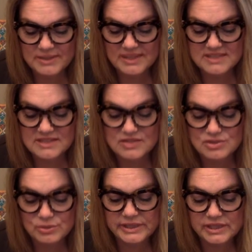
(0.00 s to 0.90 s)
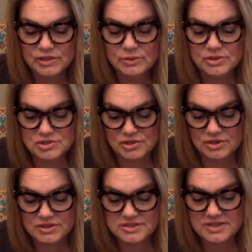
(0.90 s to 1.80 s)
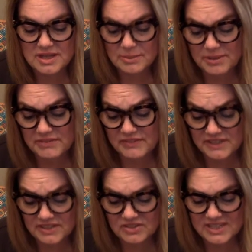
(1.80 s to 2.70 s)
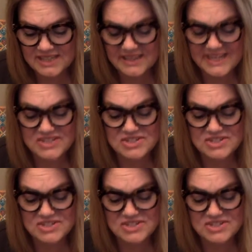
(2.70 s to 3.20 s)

kids like Julian who are jerks. But if a little kid like